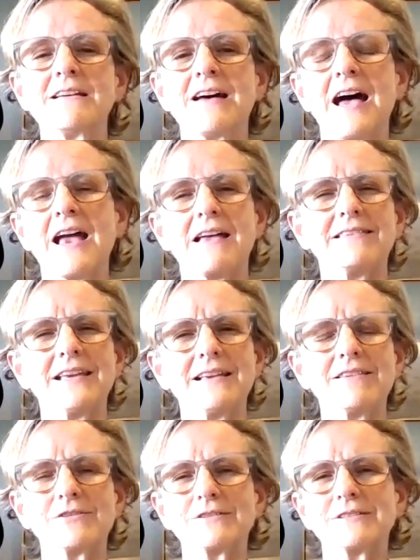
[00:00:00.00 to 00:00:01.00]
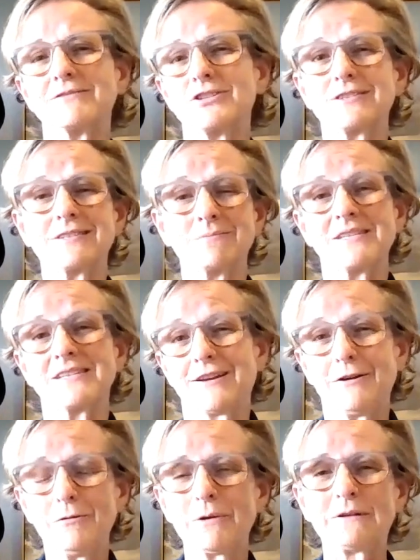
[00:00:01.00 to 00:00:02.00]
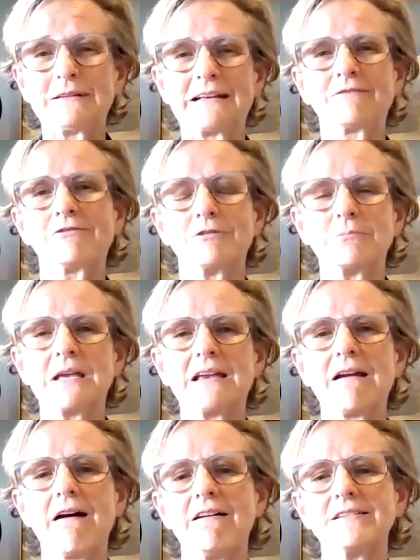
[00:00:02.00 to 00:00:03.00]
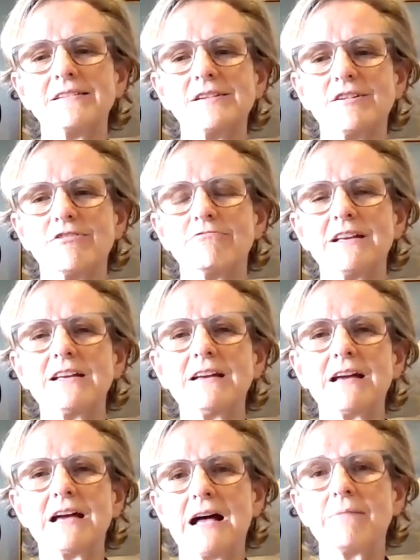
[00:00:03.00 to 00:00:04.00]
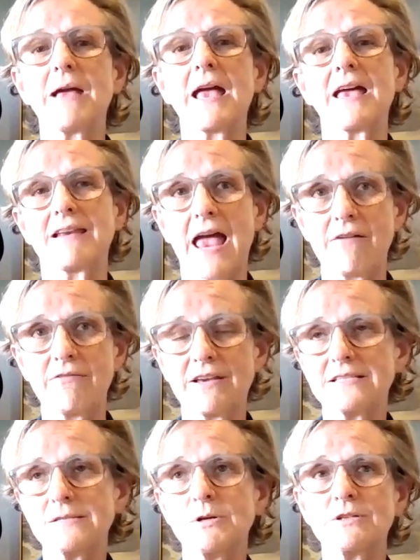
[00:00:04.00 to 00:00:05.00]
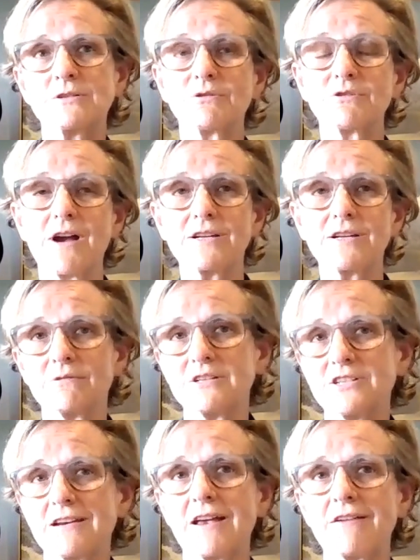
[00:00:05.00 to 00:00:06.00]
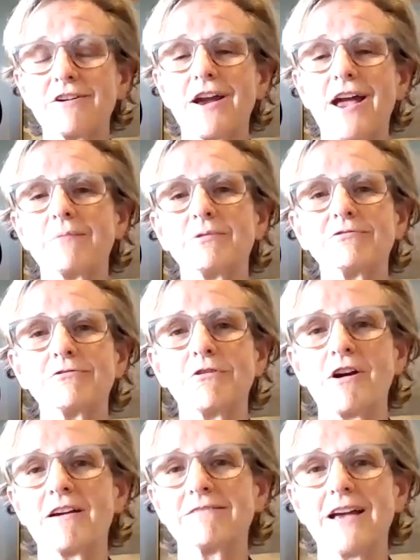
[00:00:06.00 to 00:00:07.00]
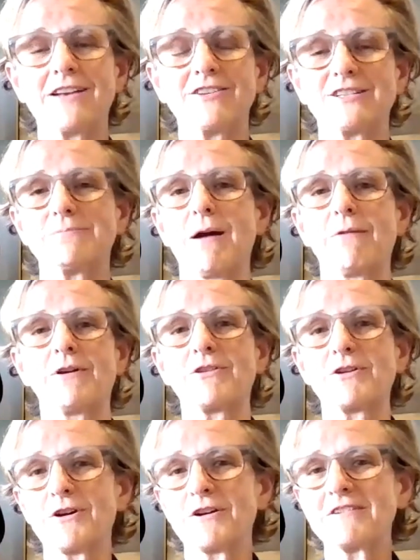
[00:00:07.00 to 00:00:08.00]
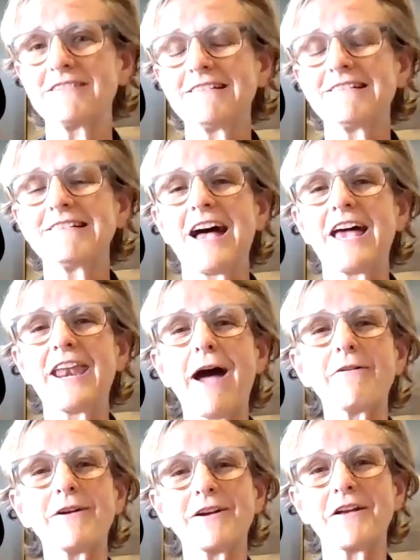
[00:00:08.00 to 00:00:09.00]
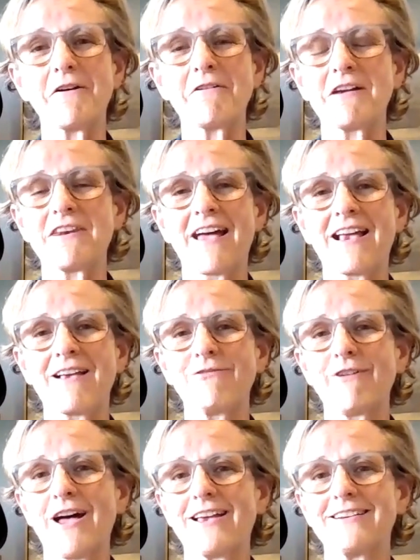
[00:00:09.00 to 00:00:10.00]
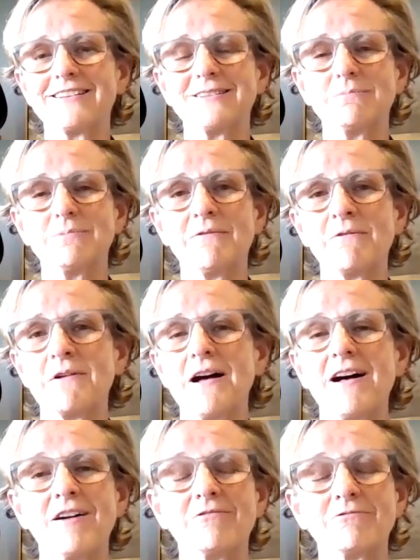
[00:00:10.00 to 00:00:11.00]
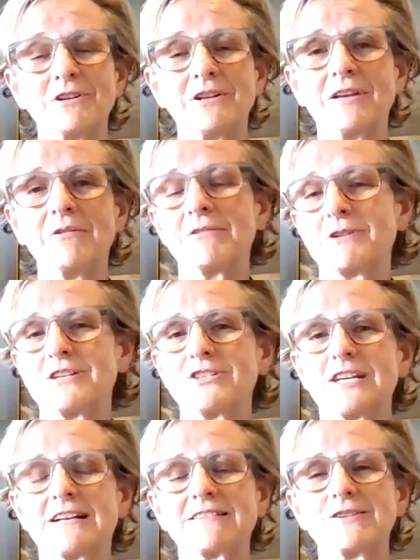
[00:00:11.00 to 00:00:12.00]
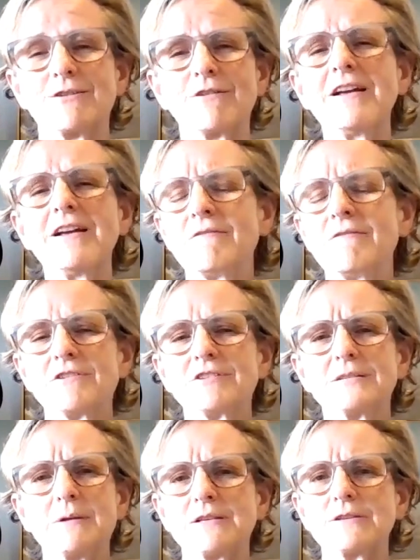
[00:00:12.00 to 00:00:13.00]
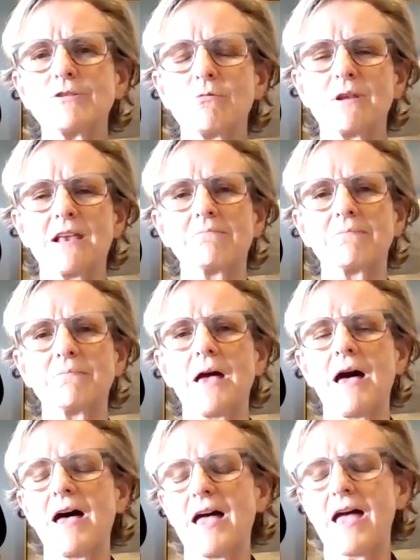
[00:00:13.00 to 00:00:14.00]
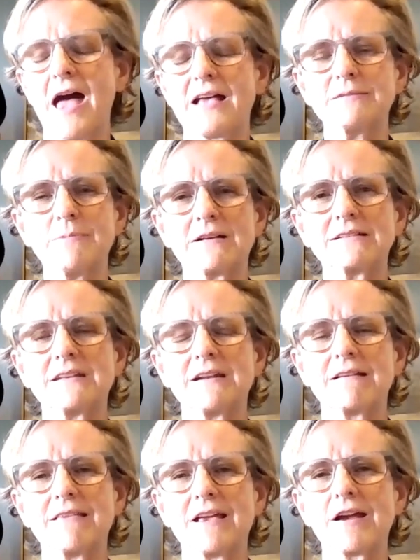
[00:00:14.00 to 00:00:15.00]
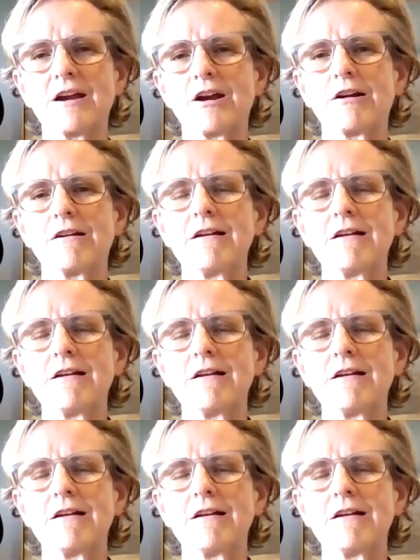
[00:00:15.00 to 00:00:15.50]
i, I think there's just some skill building for me also um, and having a spiritual director, which I never had before. I just met with her an hour ago, and I find it to be uh, really enriching. So there have just been so many uh, aspects that I think are